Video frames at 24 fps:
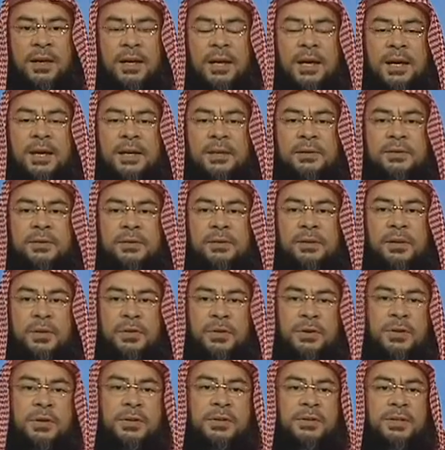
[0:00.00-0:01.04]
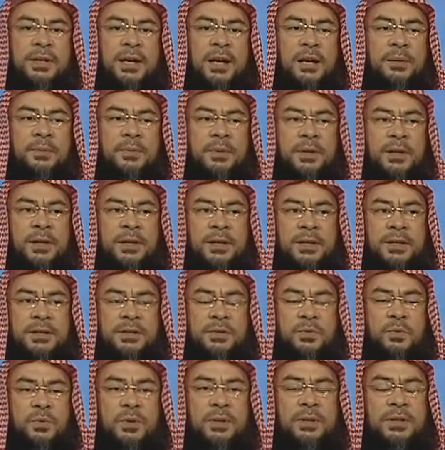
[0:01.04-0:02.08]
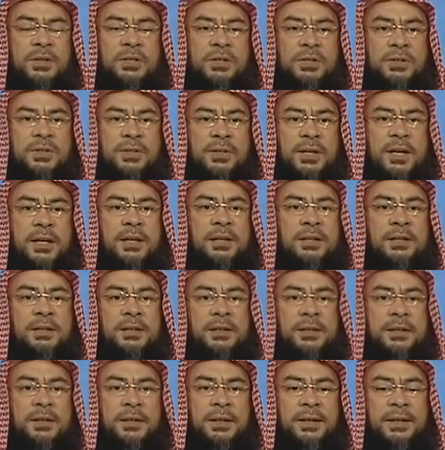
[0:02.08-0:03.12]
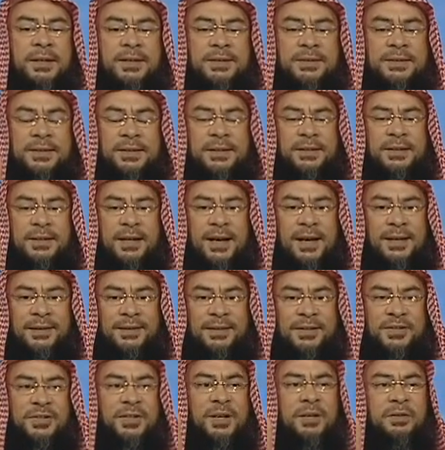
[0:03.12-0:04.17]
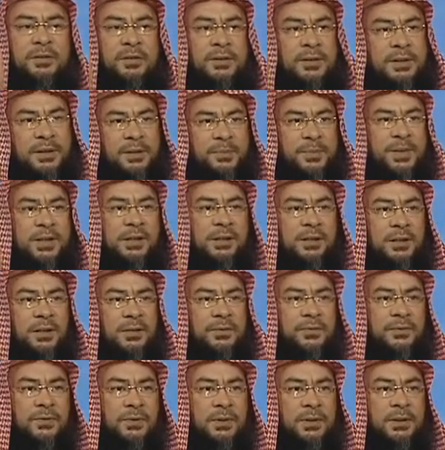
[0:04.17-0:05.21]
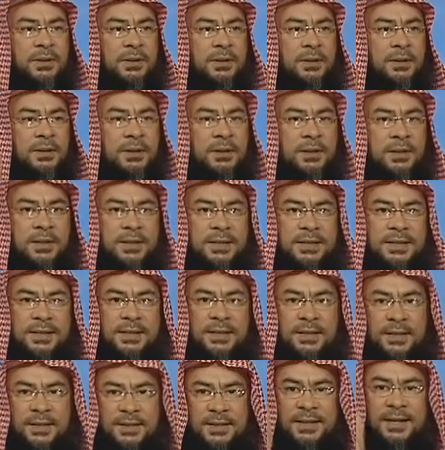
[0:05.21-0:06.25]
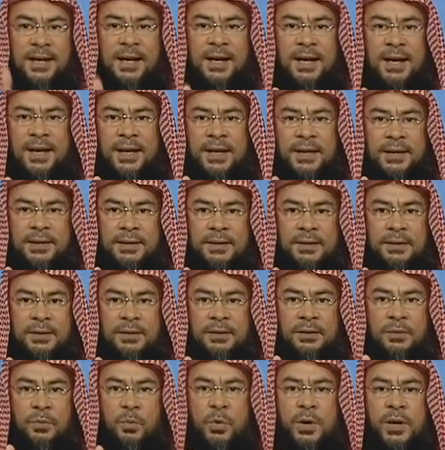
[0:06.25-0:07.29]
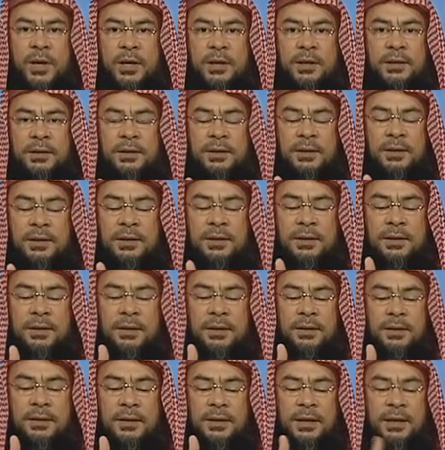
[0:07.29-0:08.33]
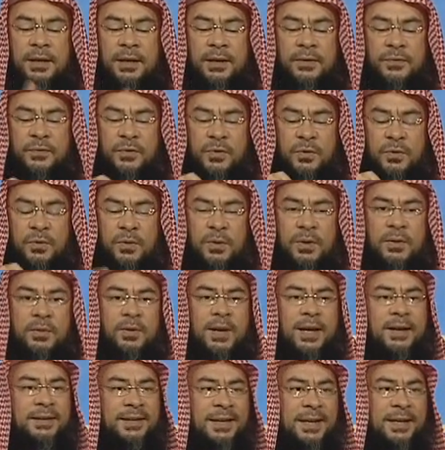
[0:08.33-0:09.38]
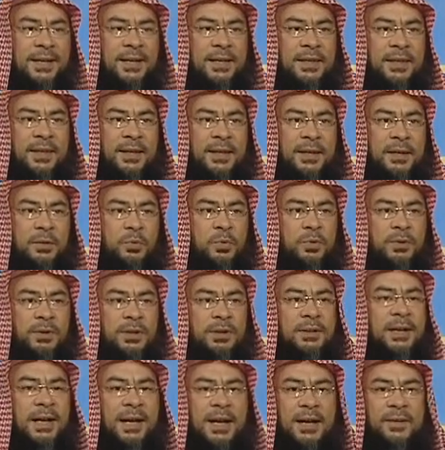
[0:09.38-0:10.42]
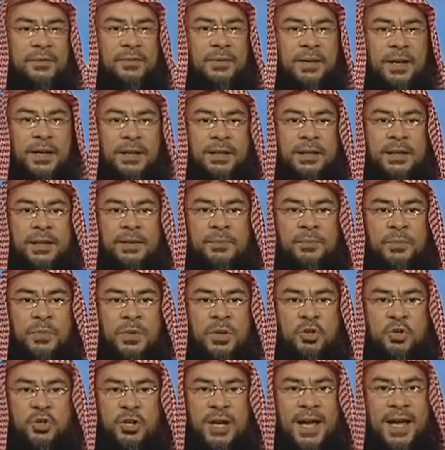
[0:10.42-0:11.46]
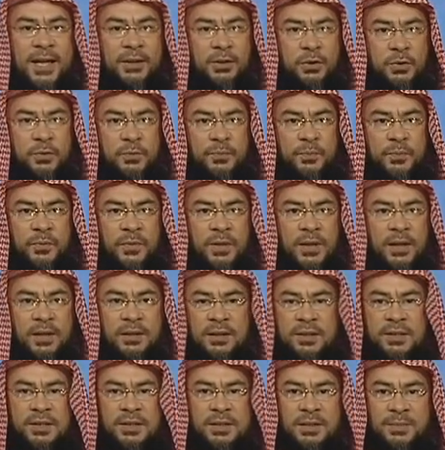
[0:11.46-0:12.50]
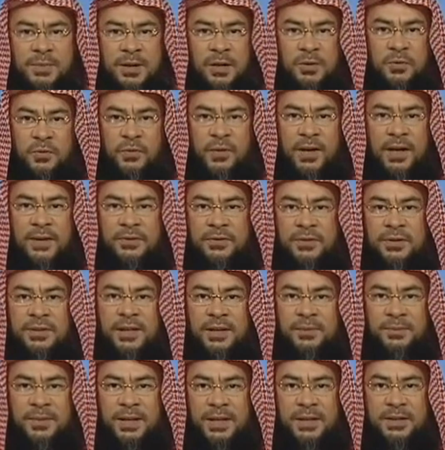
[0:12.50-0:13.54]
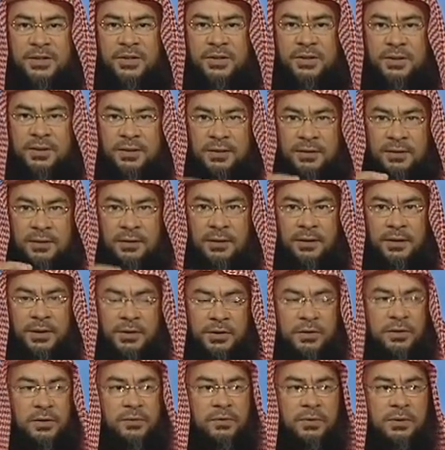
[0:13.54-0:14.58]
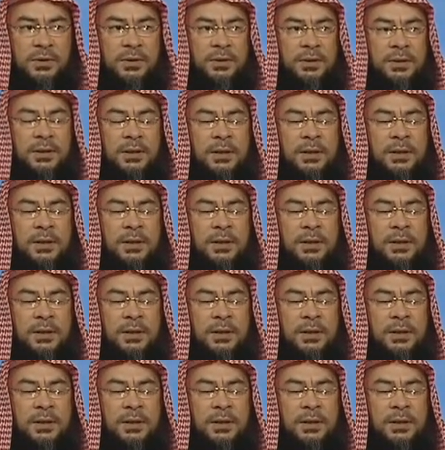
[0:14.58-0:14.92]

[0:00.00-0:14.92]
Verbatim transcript: And the third time is when the sun is at the center, in the middle of the, the sky, where if you erect anything, it would not have any shadow. And this is about five to ten minutes interval.